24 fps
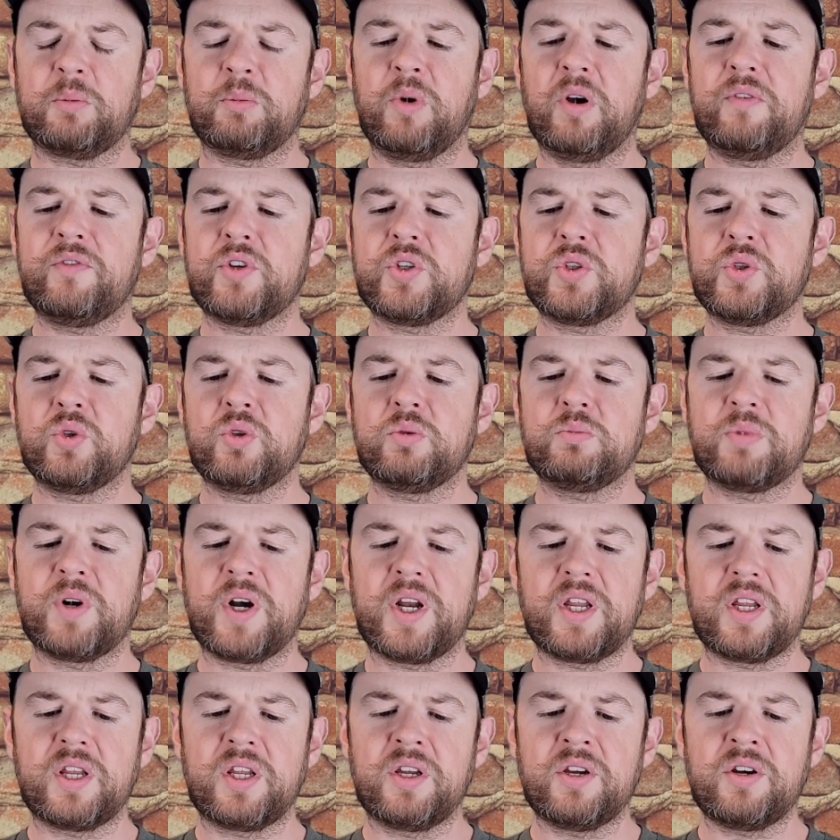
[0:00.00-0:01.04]
buffer tube
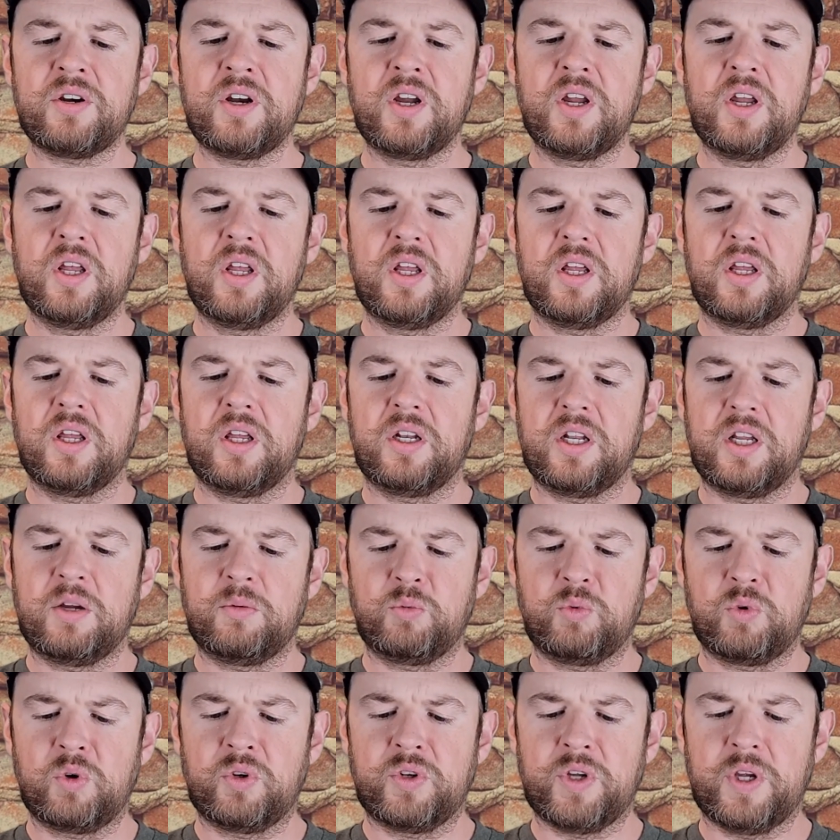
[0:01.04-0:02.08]
right here, and
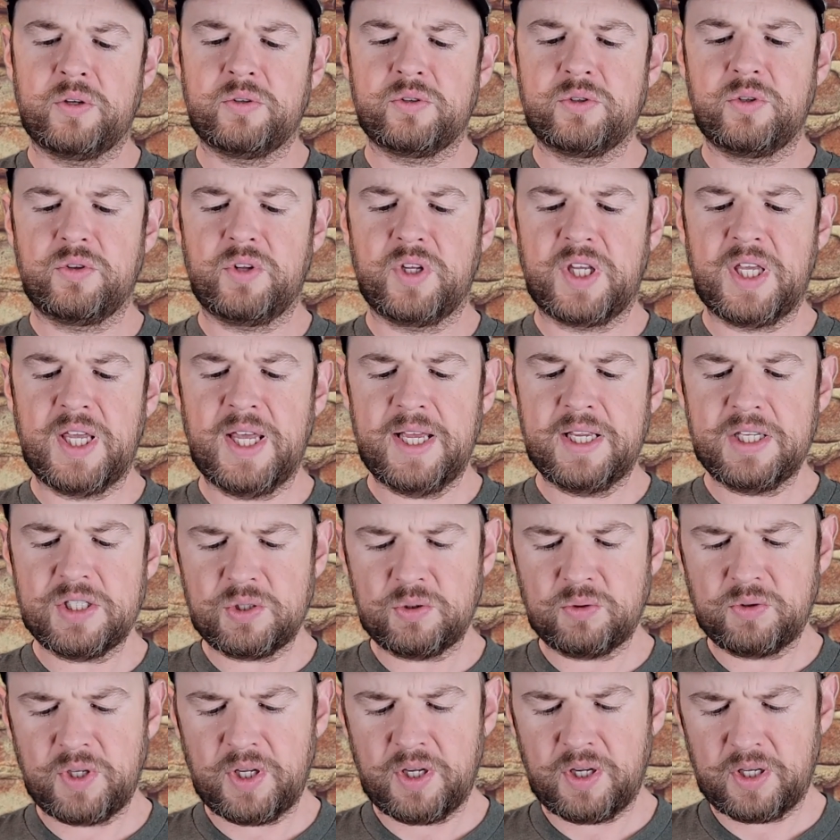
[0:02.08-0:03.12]
then we'll go down to the
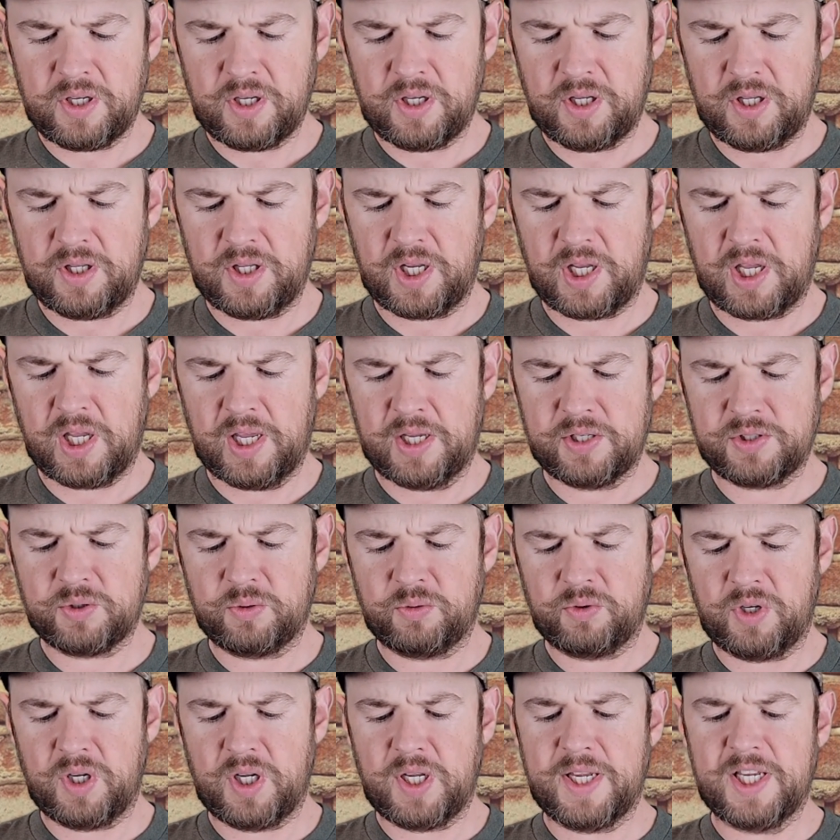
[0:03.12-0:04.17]
castle nut, and the
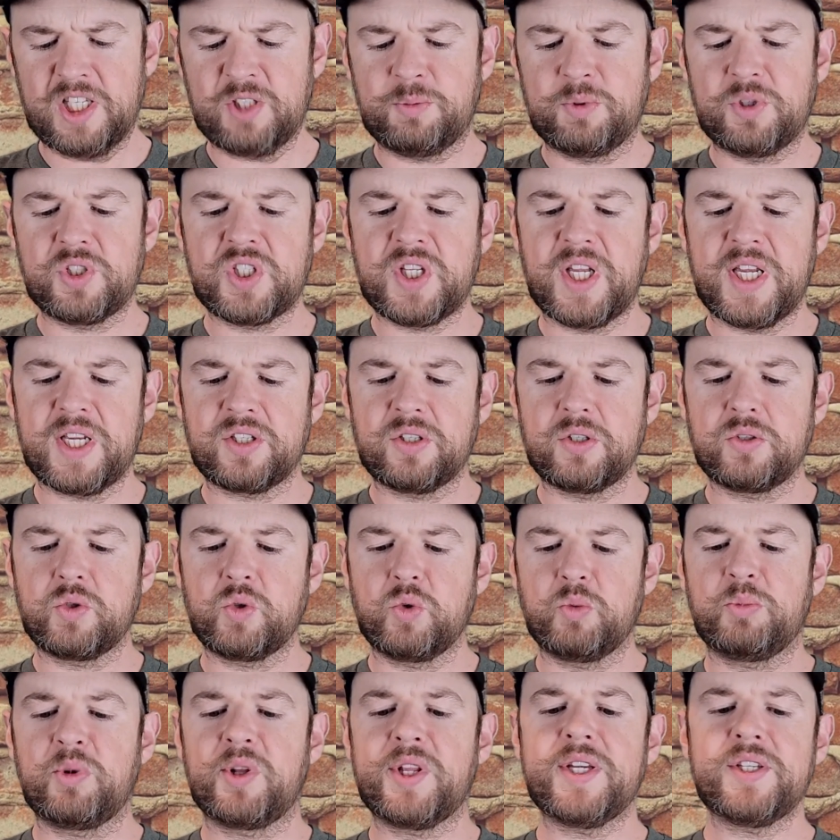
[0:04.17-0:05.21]
castle nut has been staked in
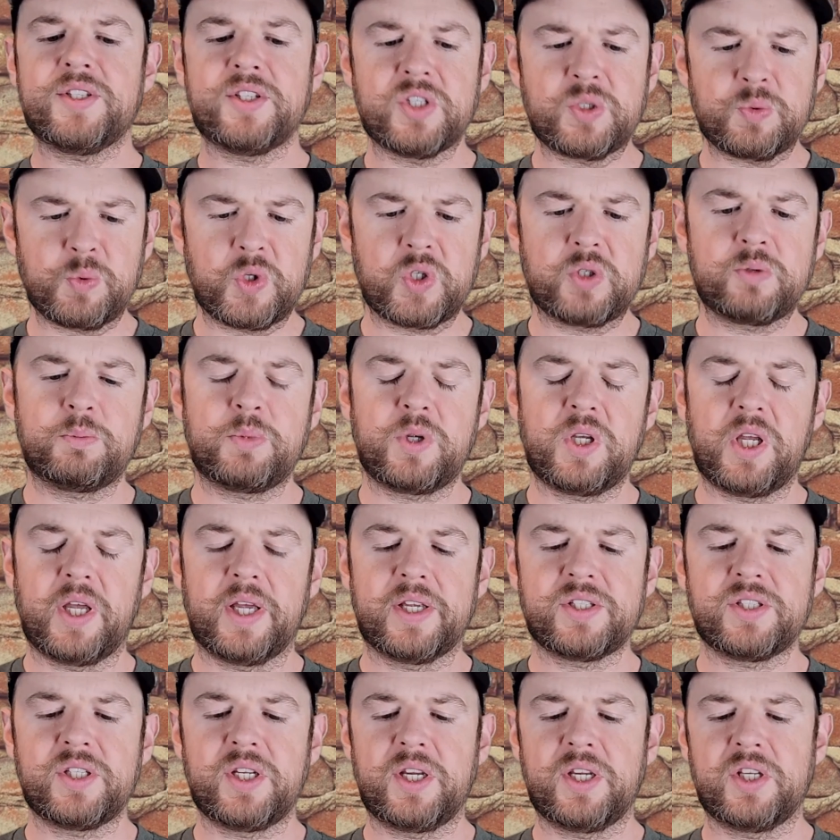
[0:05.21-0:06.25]
two places, which
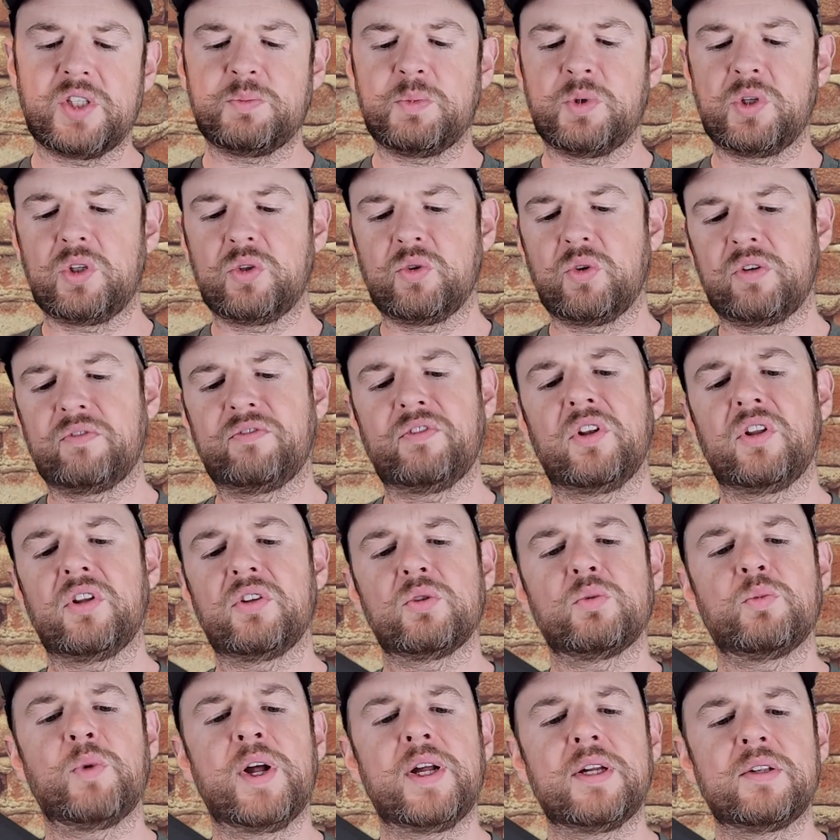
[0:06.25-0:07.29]
PSA has been doing for a
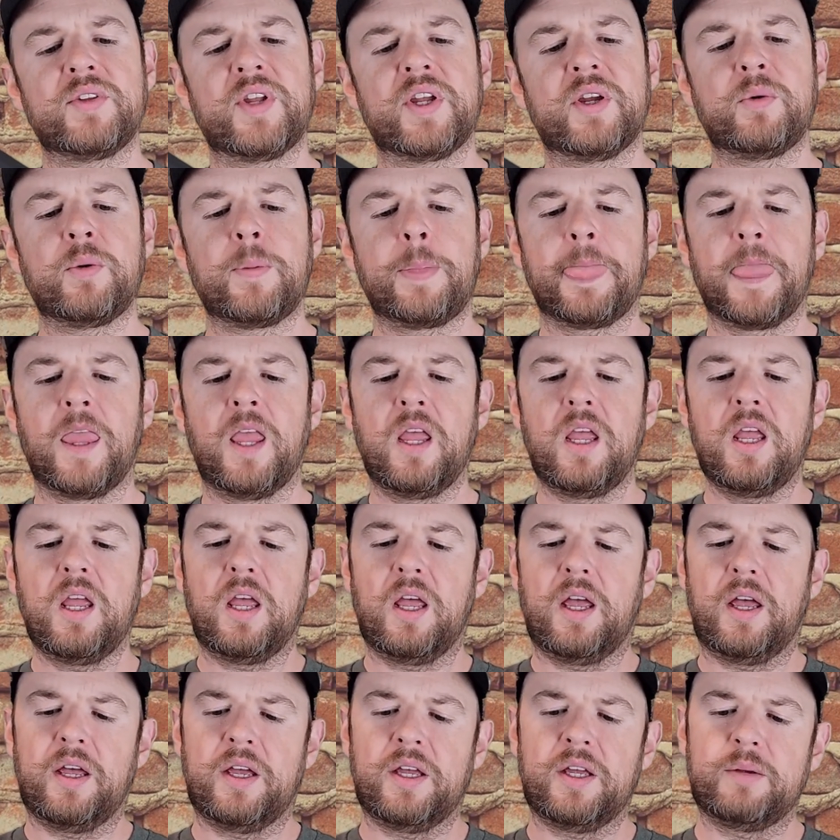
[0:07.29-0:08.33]
little while now.
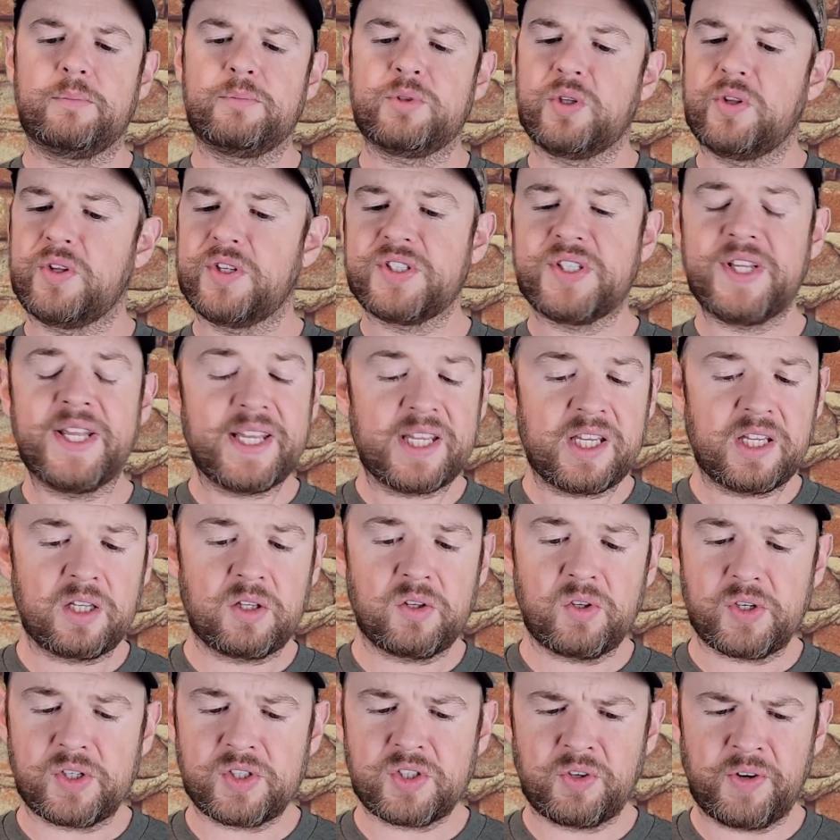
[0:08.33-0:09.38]
Um, so the staking
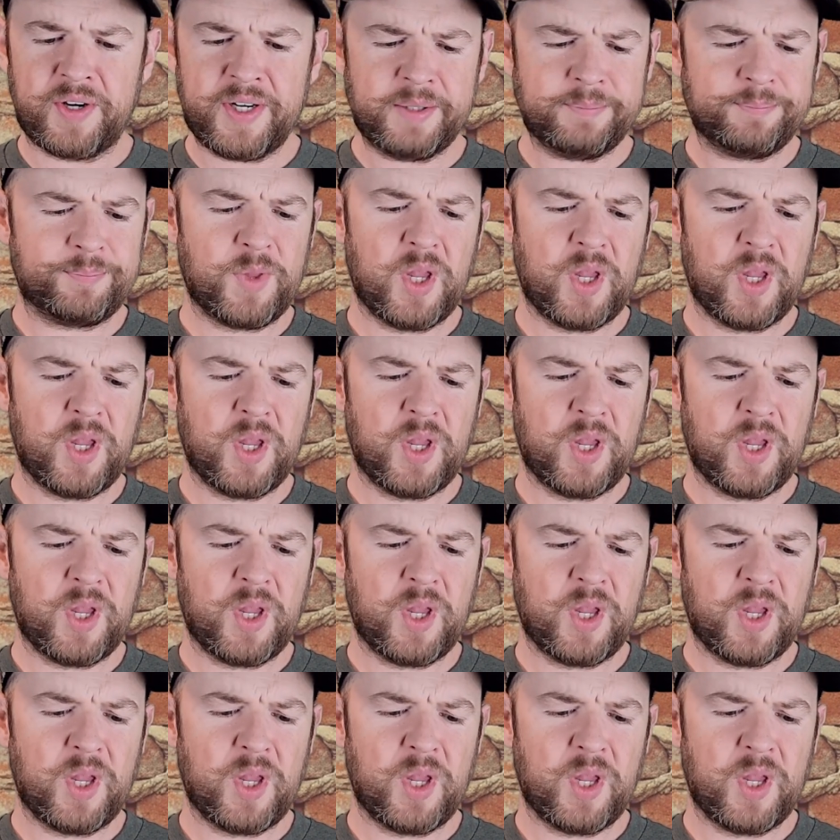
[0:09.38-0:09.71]
looks great.